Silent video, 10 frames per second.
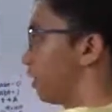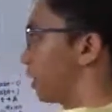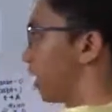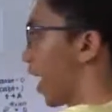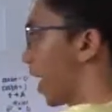
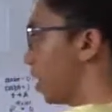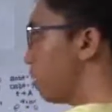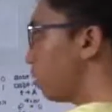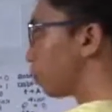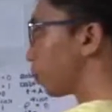
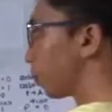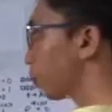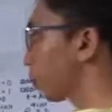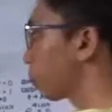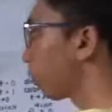sine
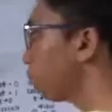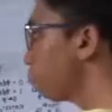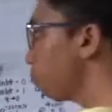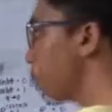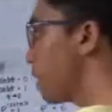
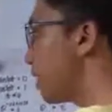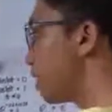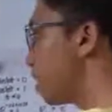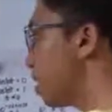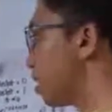
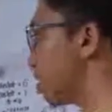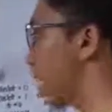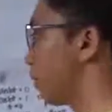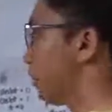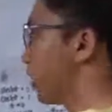dt
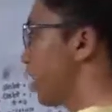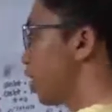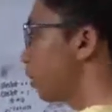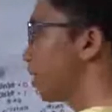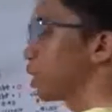times e
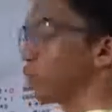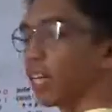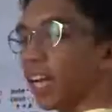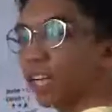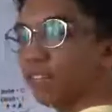raised to
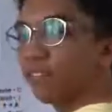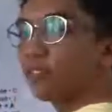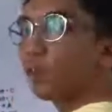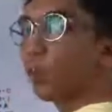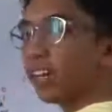negative
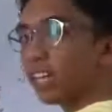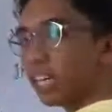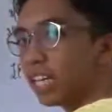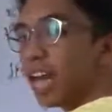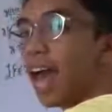
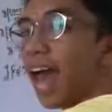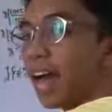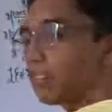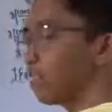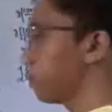quantity
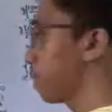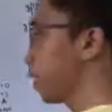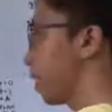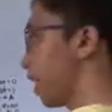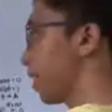s
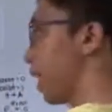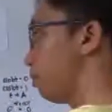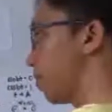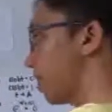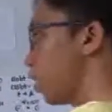plus a
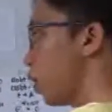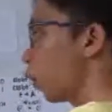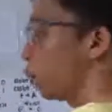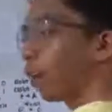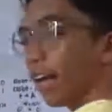times t
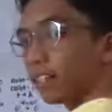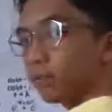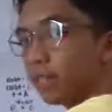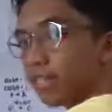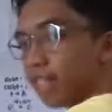over s
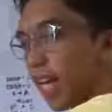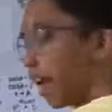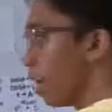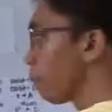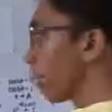plus
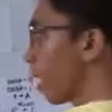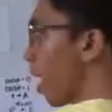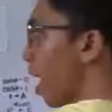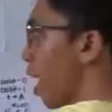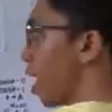a,
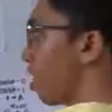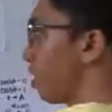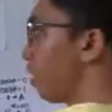and